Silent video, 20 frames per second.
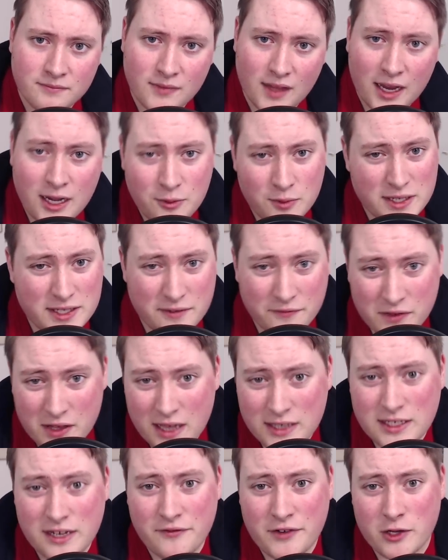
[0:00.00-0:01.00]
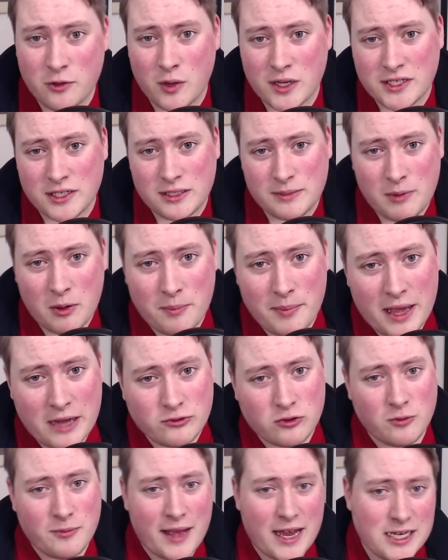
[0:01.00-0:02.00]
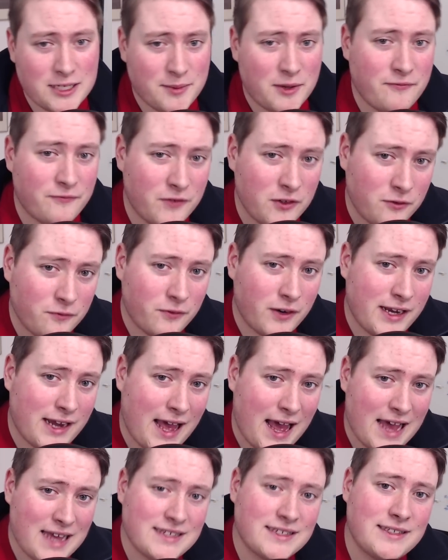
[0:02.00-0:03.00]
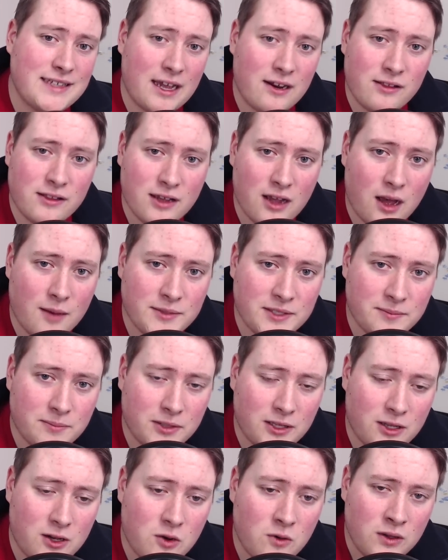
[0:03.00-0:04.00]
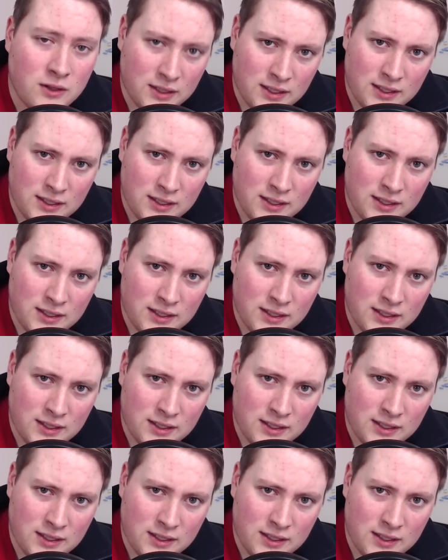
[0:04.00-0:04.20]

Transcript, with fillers: Anyways, if you guys have any questions about bankroll management, feel free to ask down in the comments below.